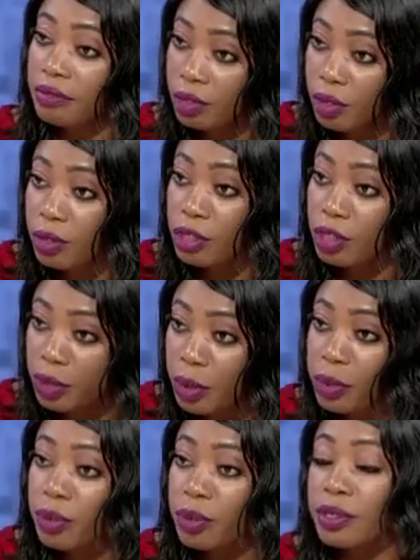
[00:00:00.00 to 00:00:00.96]

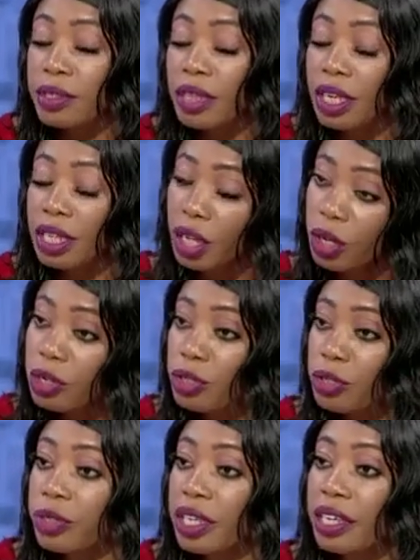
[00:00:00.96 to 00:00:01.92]
consumables in the
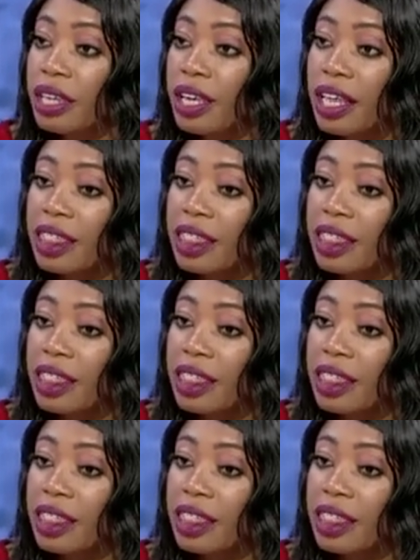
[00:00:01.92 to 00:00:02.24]
country.